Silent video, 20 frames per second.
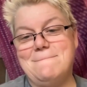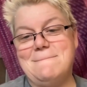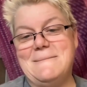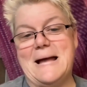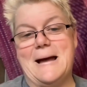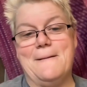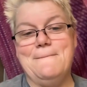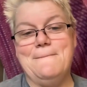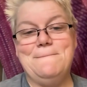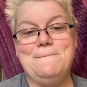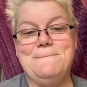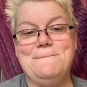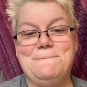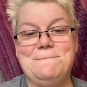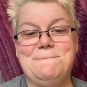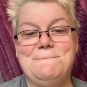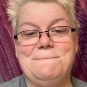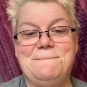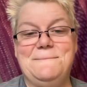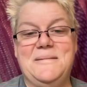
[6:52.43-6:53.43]
Yeah.
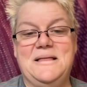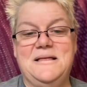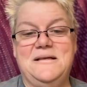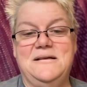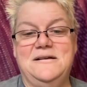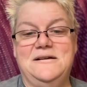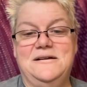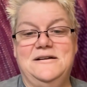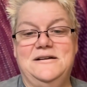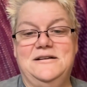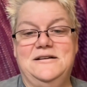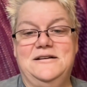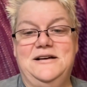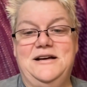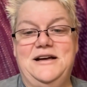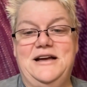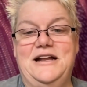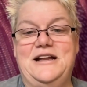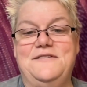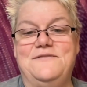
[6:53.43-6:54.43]

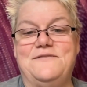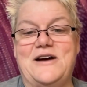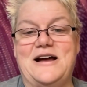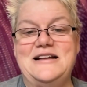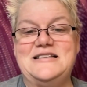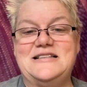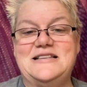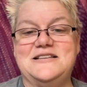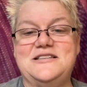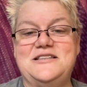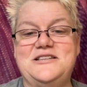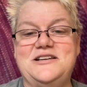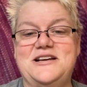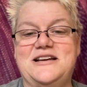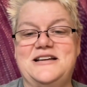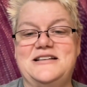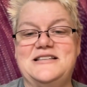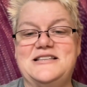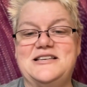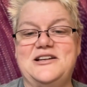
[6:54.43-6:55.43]
It invites us to
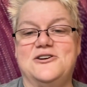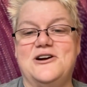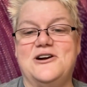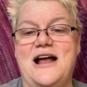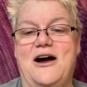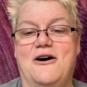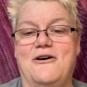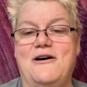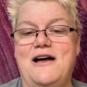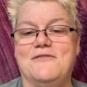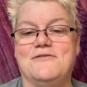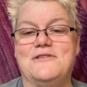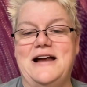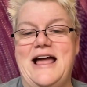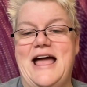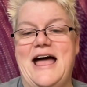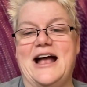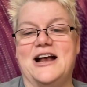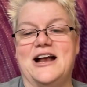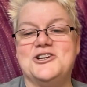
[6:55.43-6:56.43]
consider how
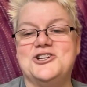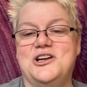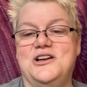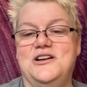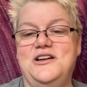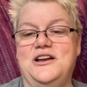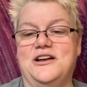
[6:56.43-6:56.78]
every action,